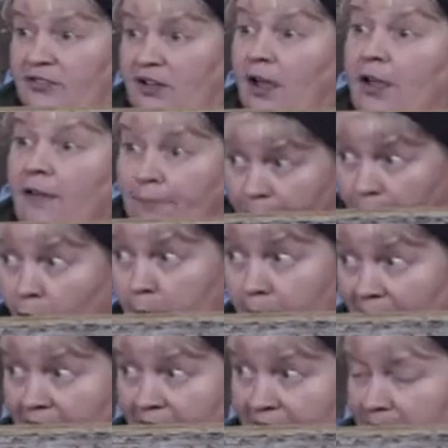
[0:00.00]
tie at four
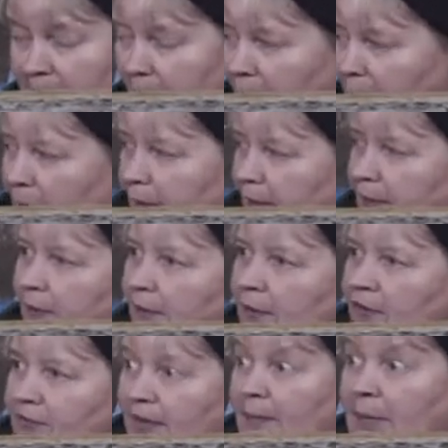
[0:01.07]
places, by the way,
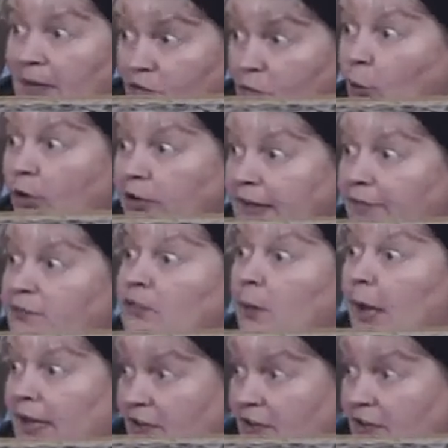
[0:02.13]
because that means one gives way,